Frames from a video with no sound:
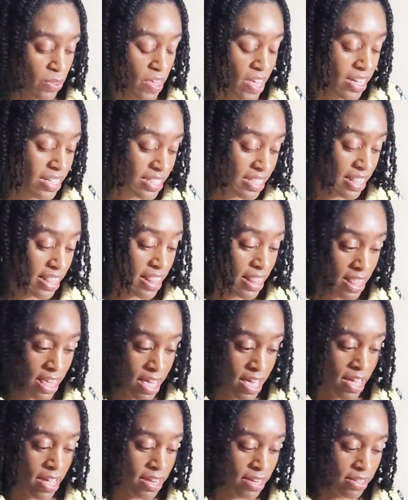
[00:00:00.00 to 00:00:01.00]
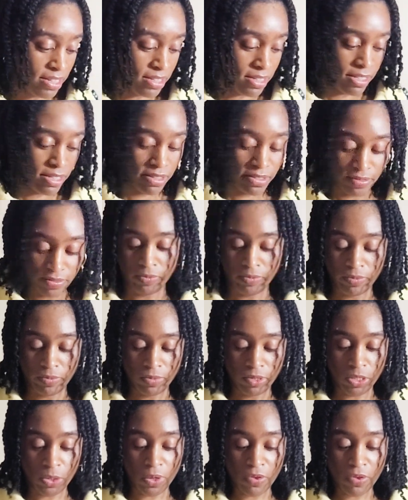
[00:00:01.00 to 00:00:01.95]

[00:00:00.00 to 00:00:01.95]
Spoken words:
that's that. So